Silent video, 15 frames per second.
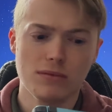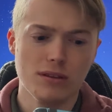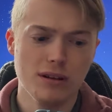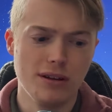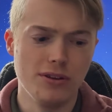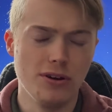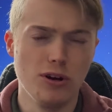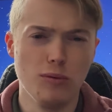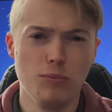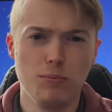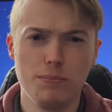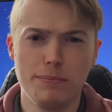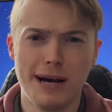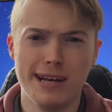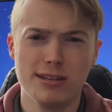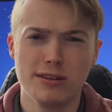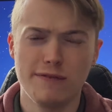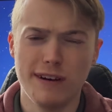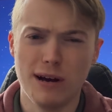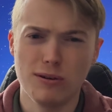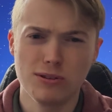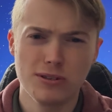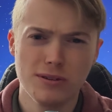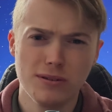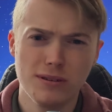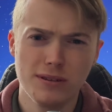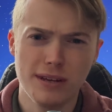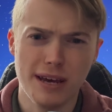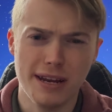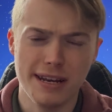I don't know, past
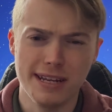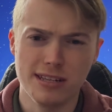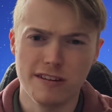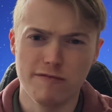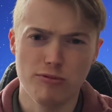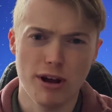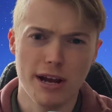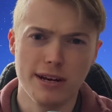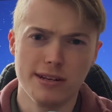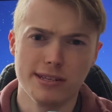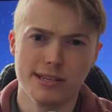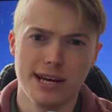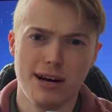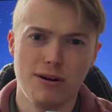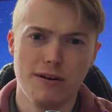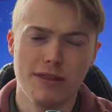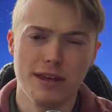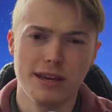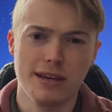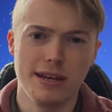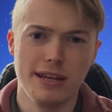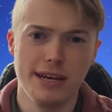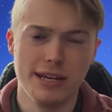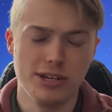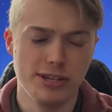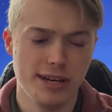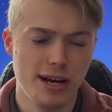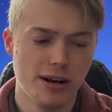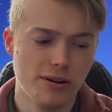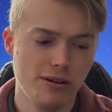1,000 nits of brightness now, I think, in
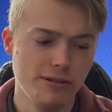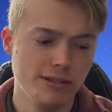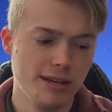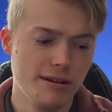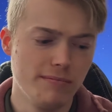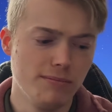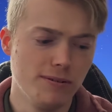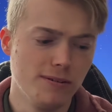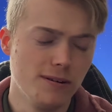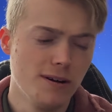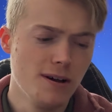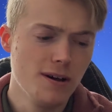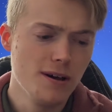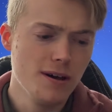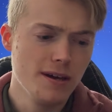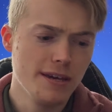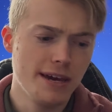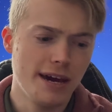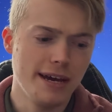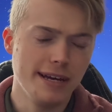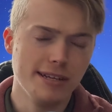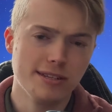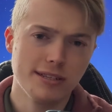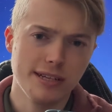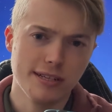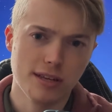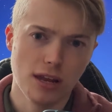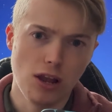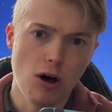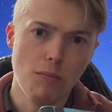HDR content. But yeah, it's
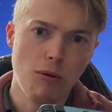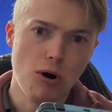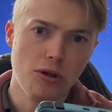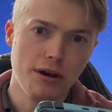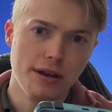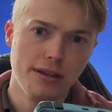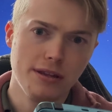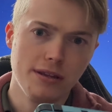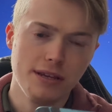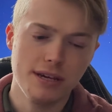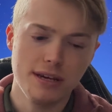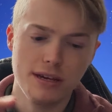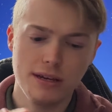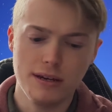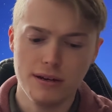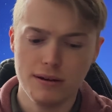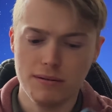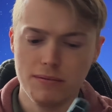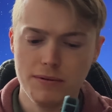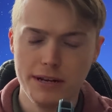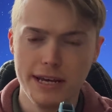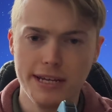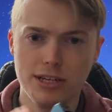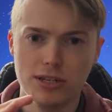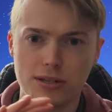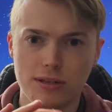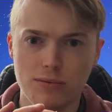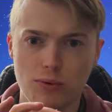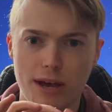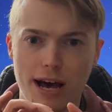a lot more than the nits
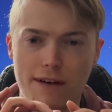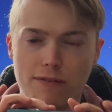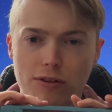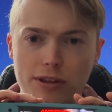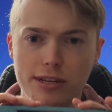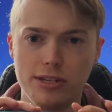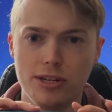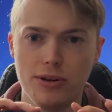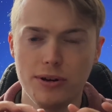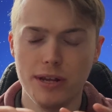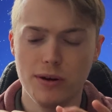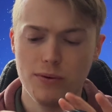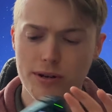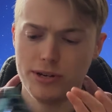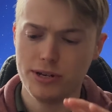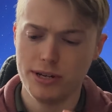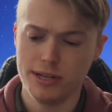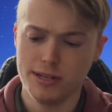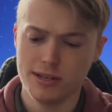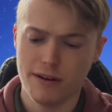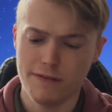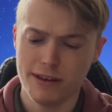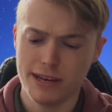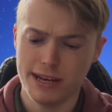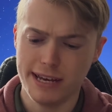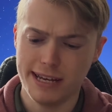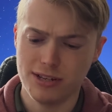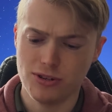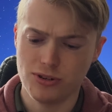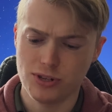we have on this unit, which is, I think it
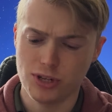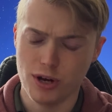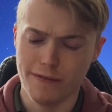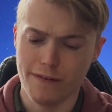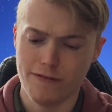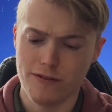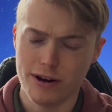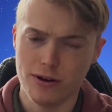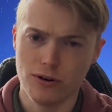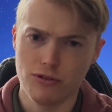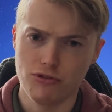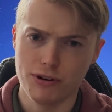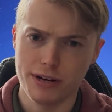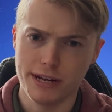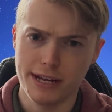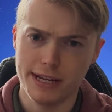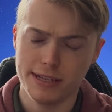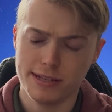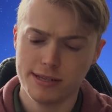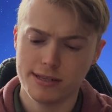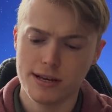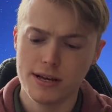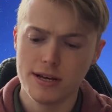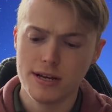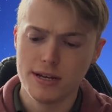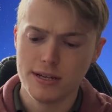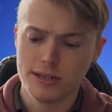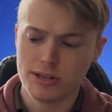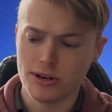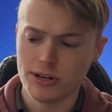hits just over 300 nits.
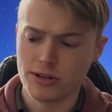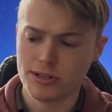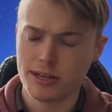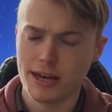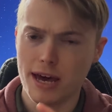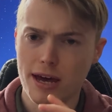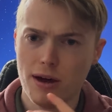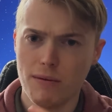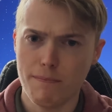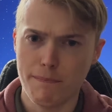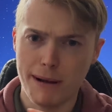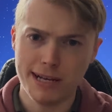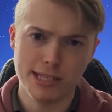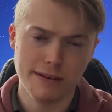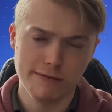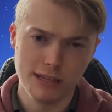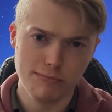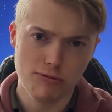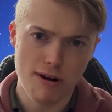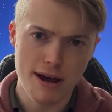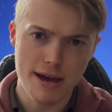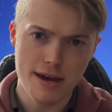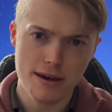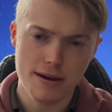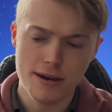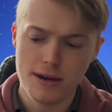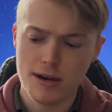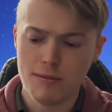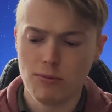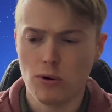So it doesn't get massively bright,
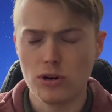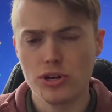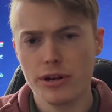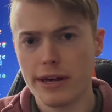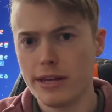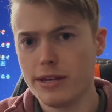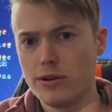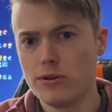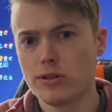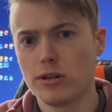but once you get used